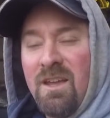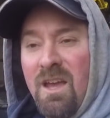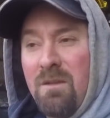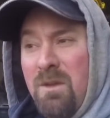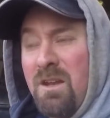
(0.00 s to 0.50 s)

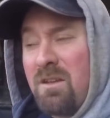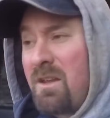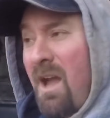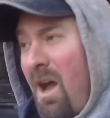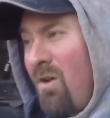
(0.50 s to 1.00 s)
And I mean, and the
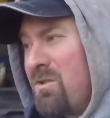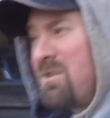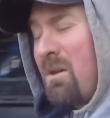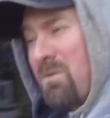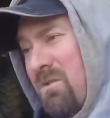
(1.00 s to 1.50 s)
cows,
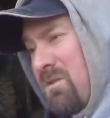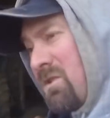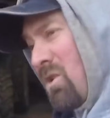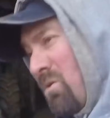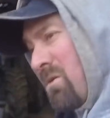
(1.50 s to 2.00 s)
they were
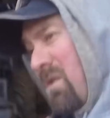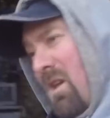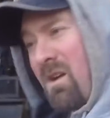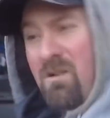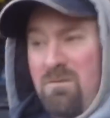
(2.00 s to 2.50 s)
scooting
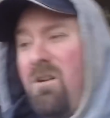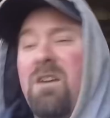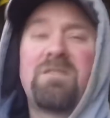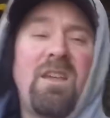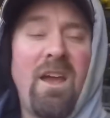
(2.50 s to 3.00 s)

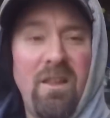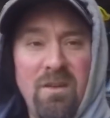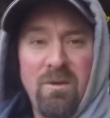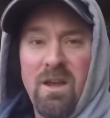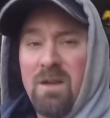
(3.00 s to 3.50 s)
across the
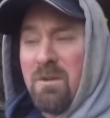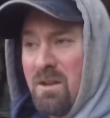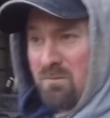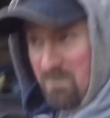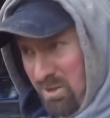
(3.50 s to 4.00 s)
alleyway. I
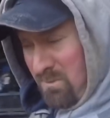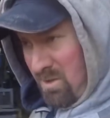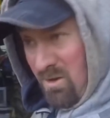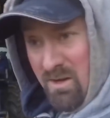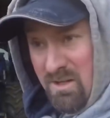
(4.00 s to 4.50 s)
mean, when their
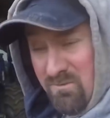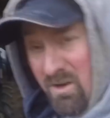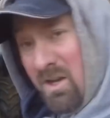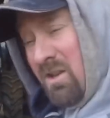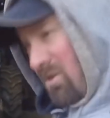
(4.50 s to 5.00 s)
manure gets
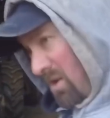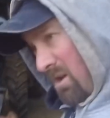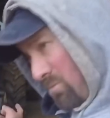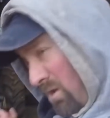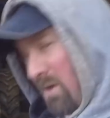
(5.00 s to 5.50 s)
runny, they're
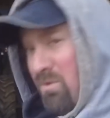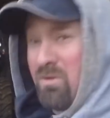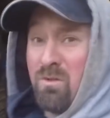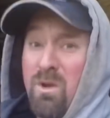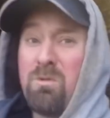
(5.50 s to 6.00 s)
getting plenty of
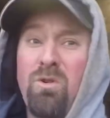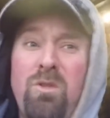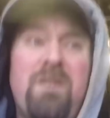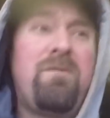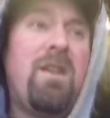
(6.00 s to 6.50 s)
protein. We were
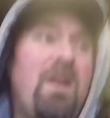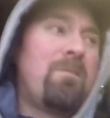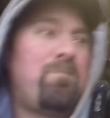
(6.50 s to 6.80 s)
only feeding